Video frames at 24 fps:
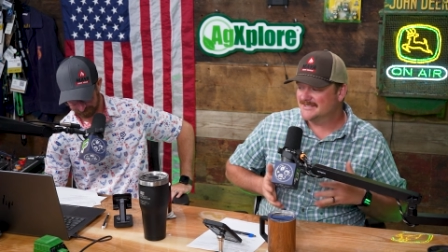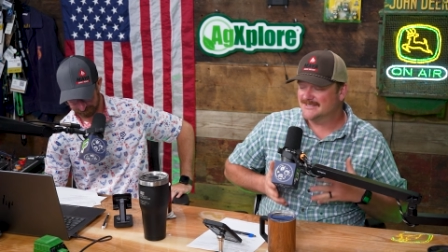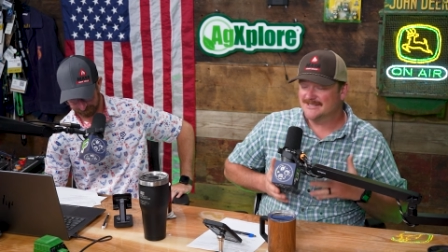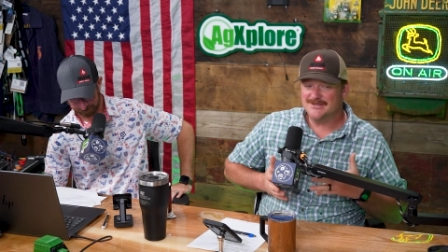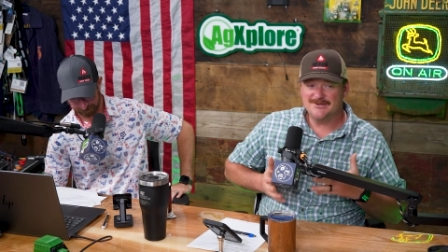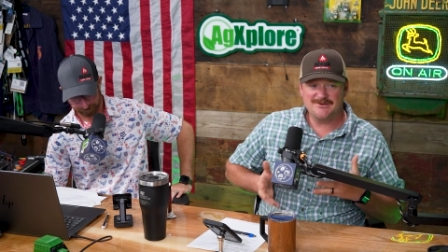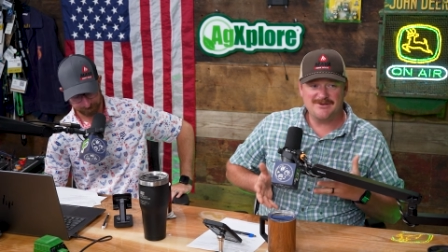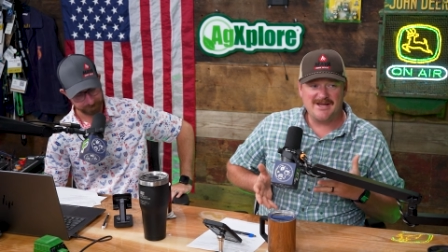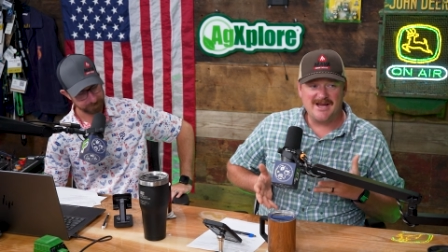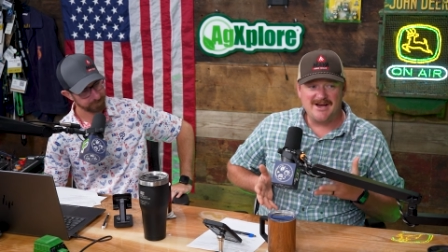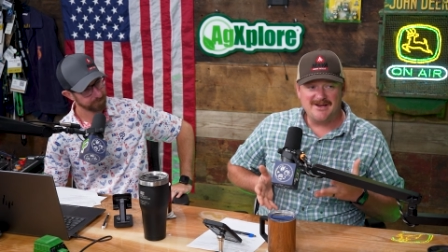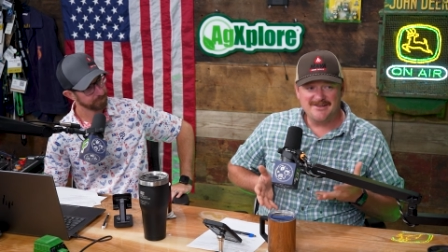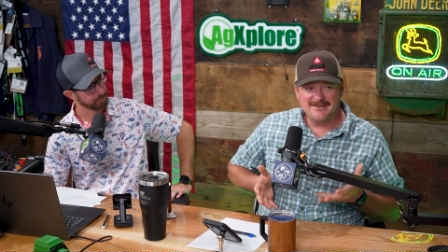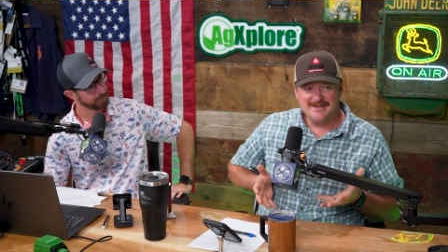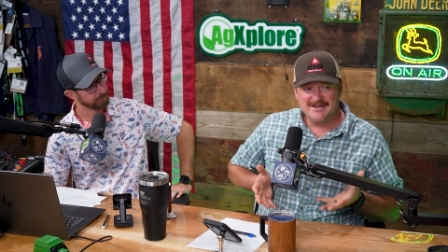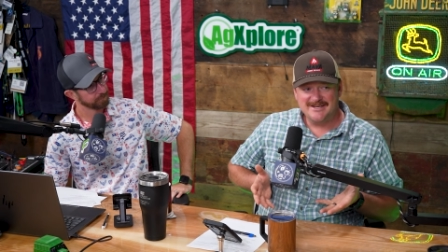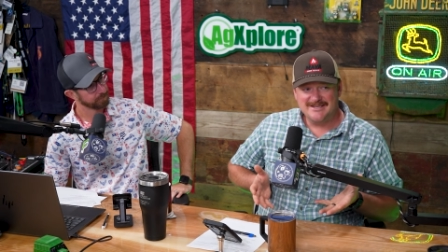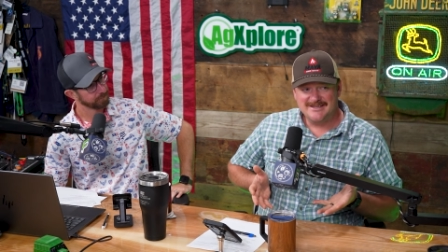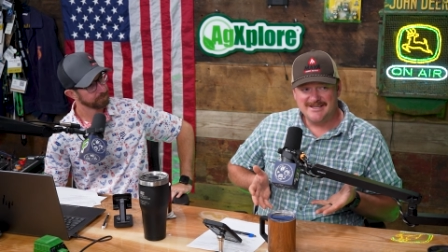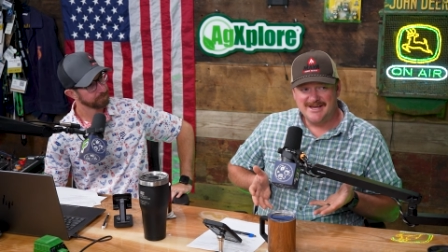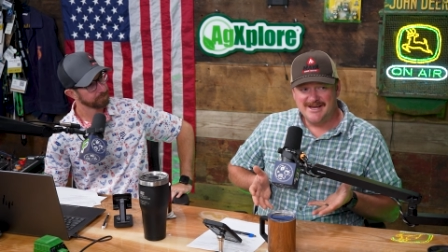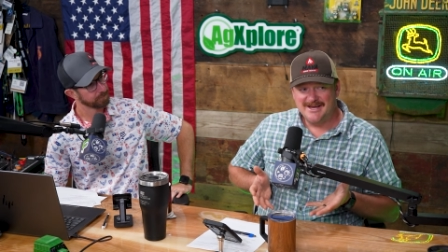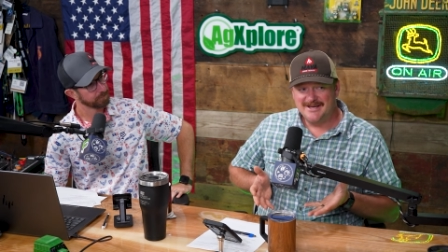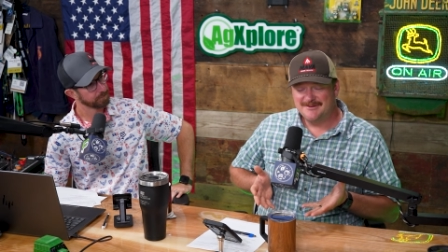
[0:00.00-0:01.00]
slow down
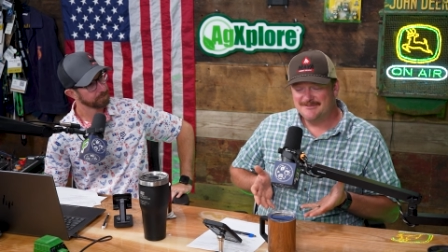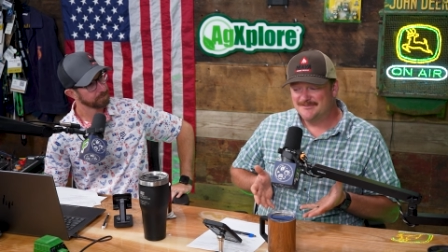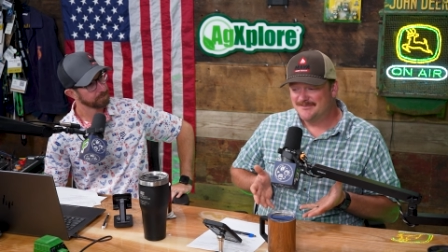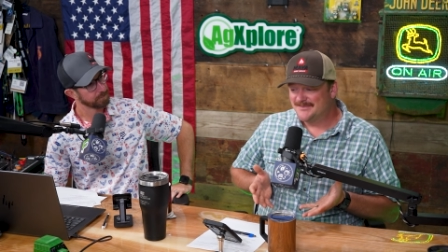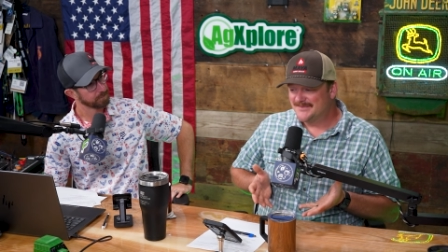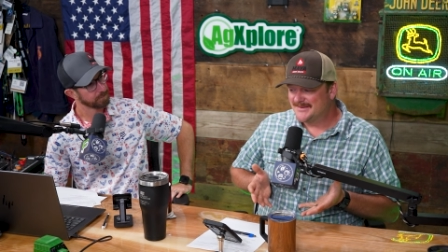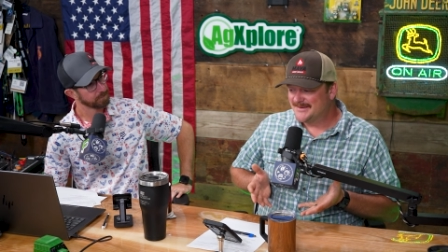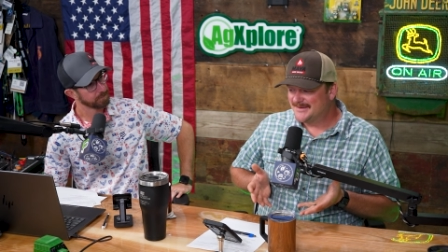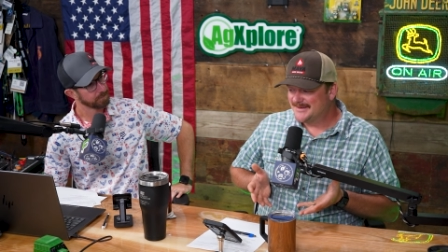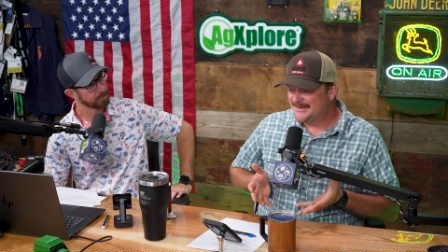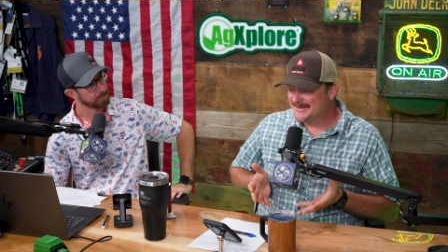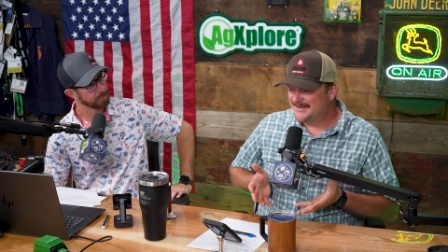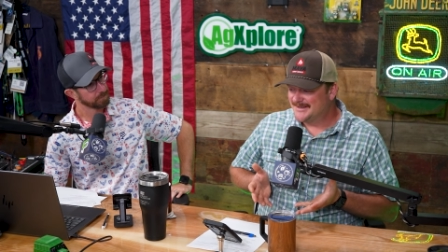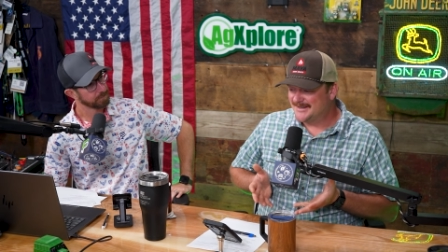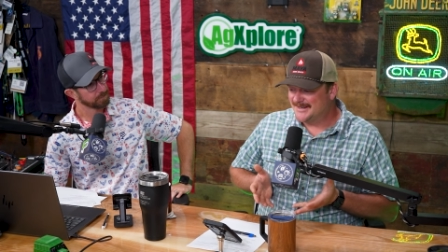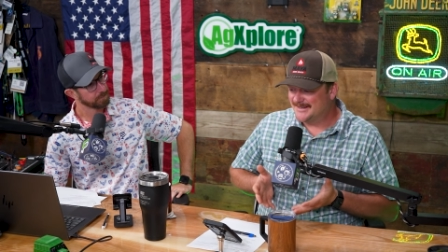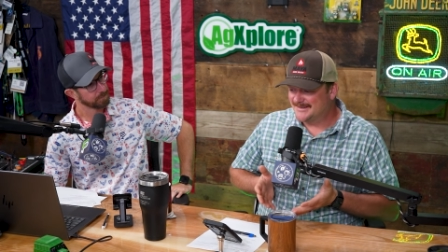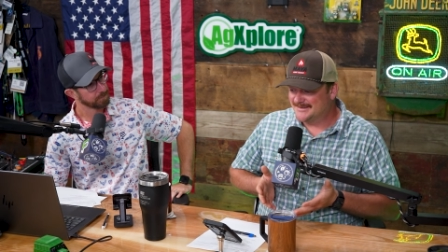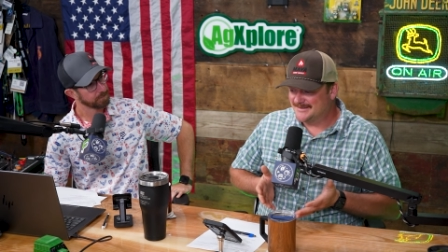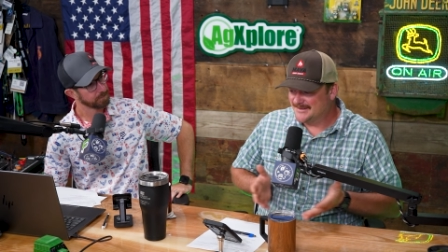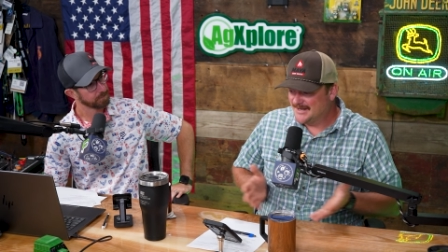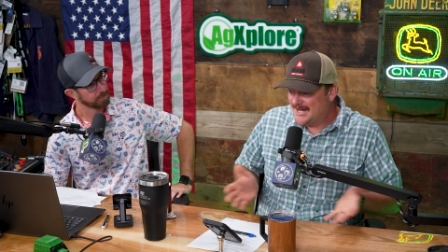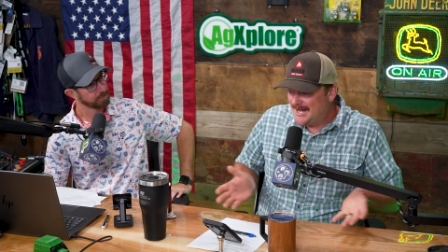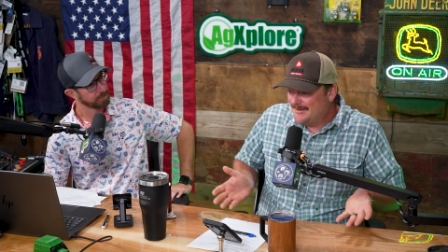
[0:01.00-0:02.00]
like that,
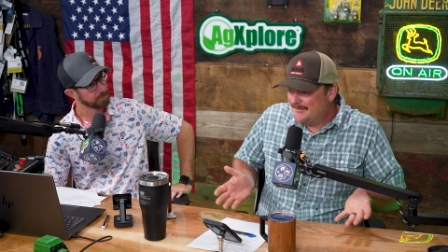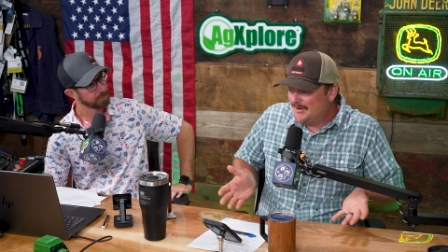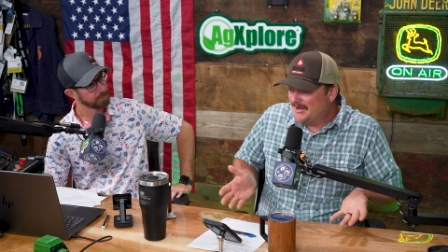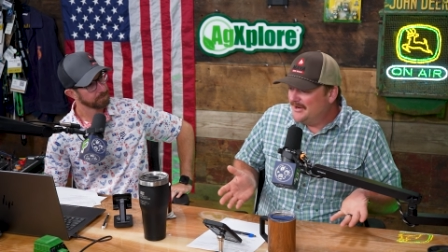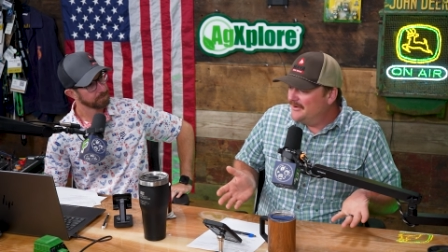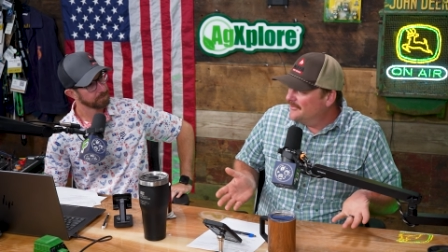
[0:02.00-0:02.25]
it's not my